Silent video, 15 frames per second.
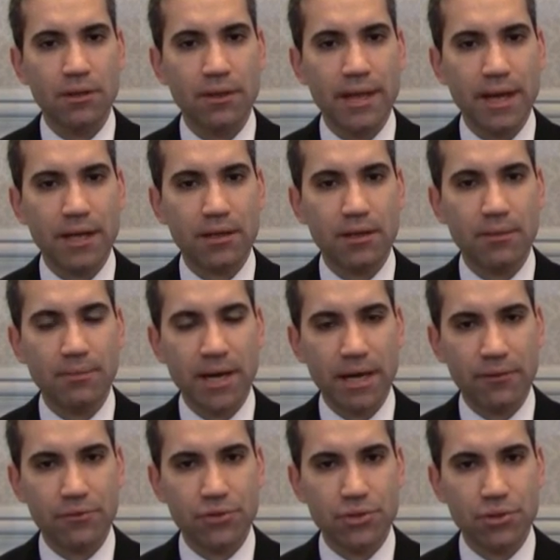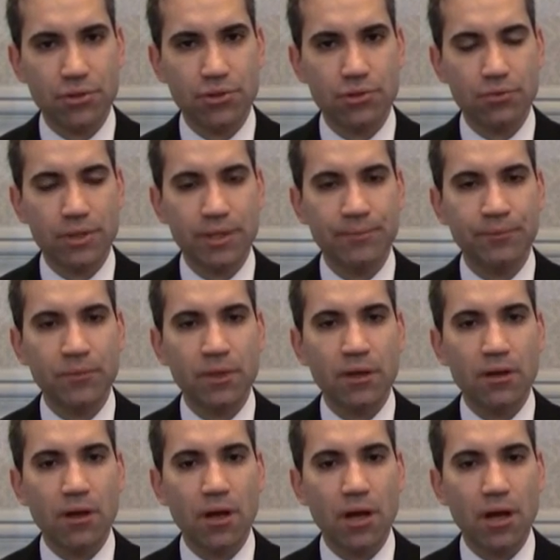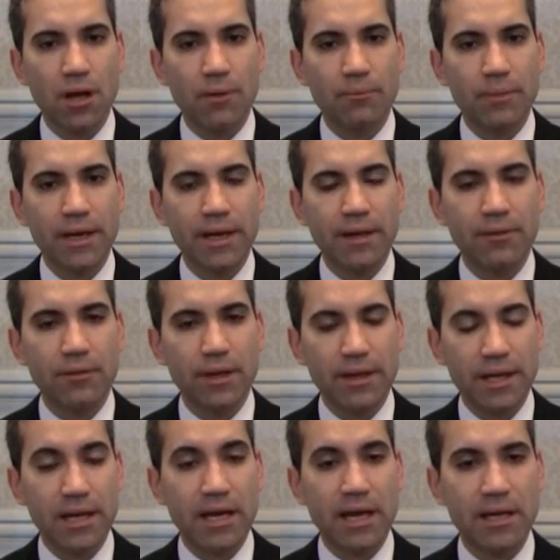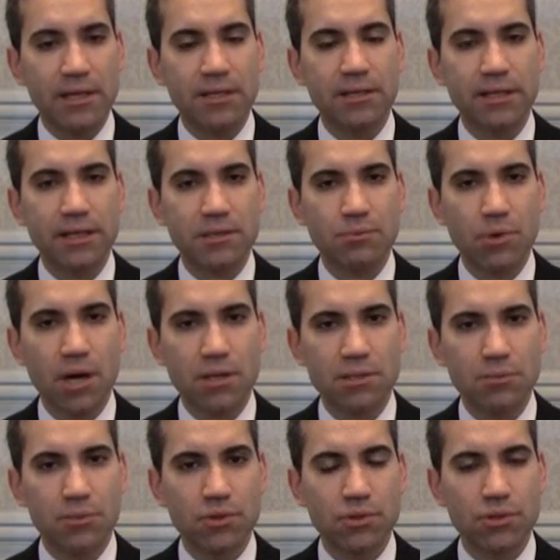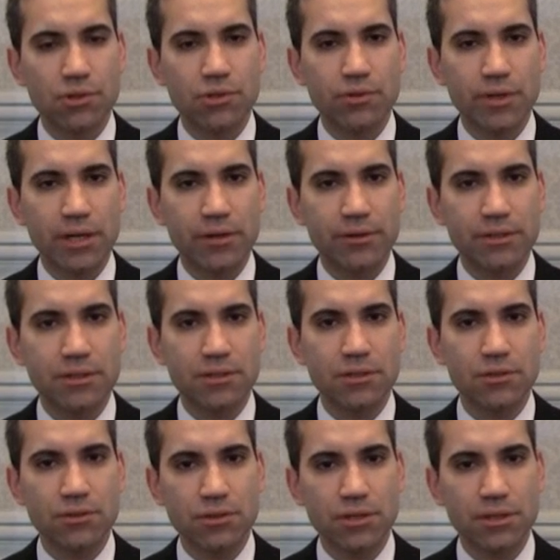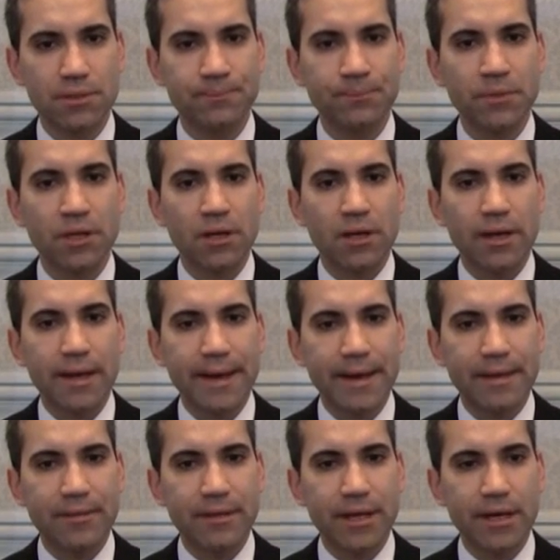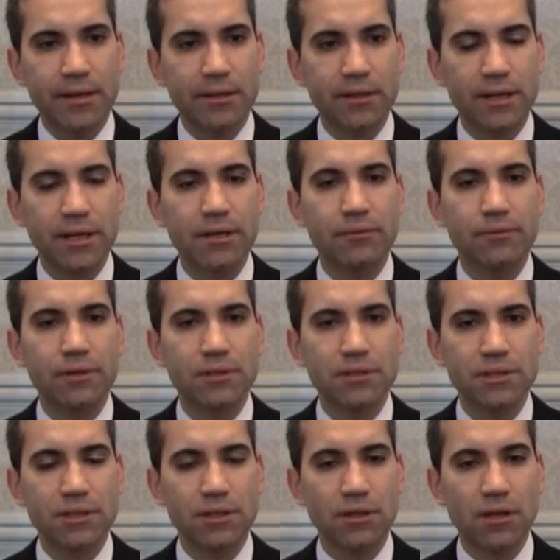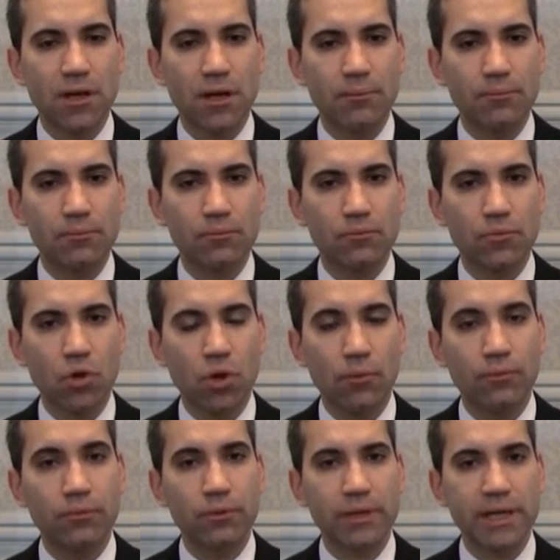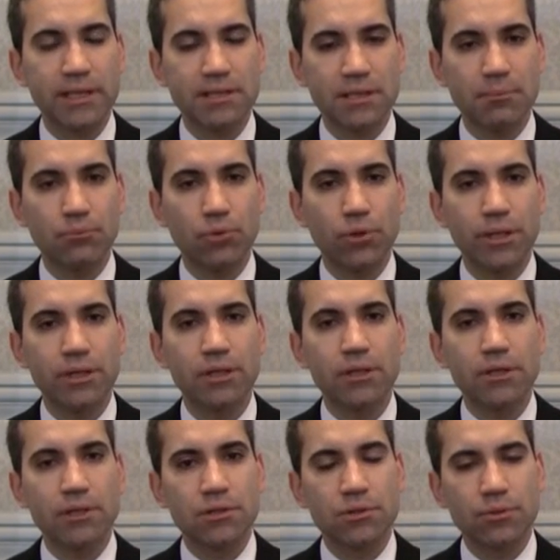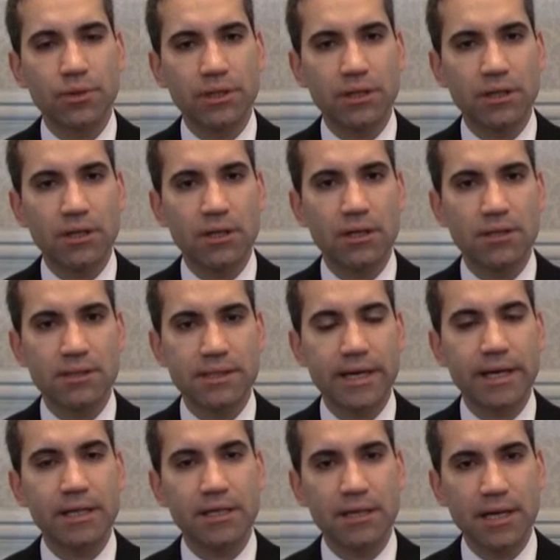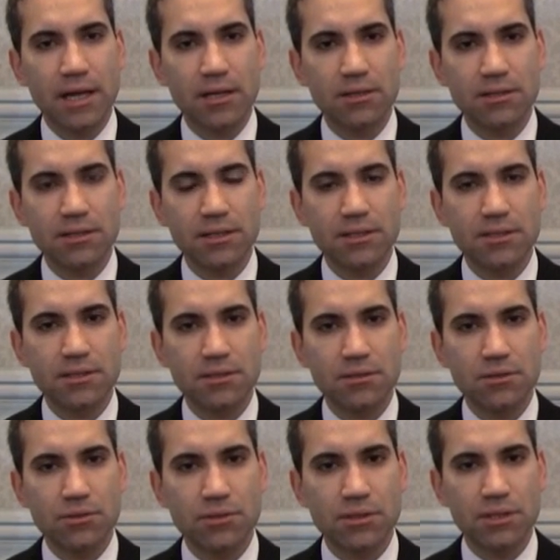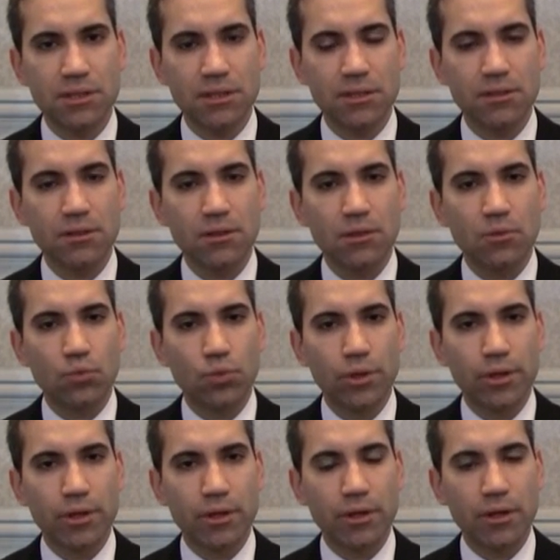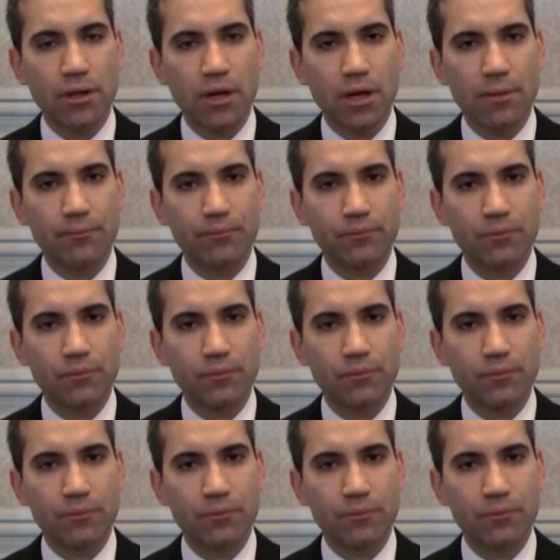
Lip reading: that come back for surgery, and that had index proximal surgery at our institution, and then kind of continue, hopefully at some point, doing a second analysis to see what our